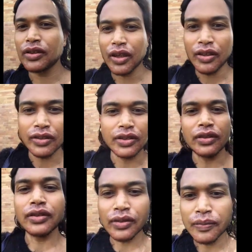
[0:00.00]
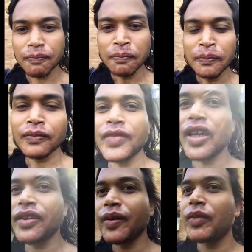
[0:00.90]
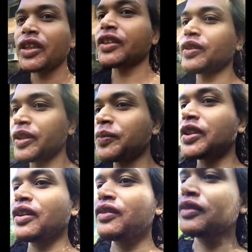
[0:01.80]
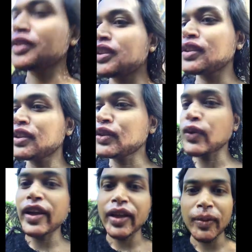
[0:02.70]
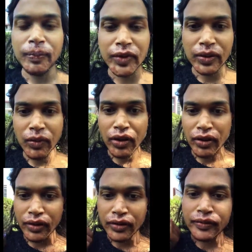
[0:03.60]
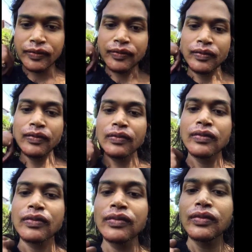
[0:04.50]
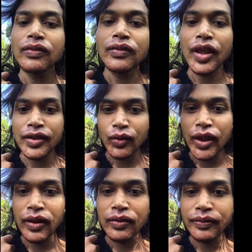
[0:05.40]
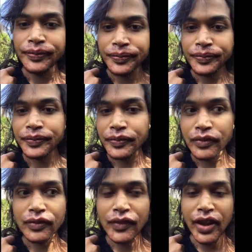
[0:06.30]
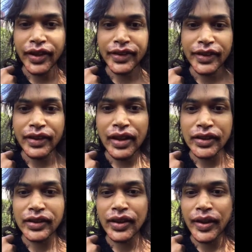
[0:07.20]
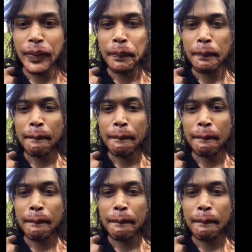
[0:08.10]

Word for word: I think my lips are going to swell up tomorrow as well, like it did last time.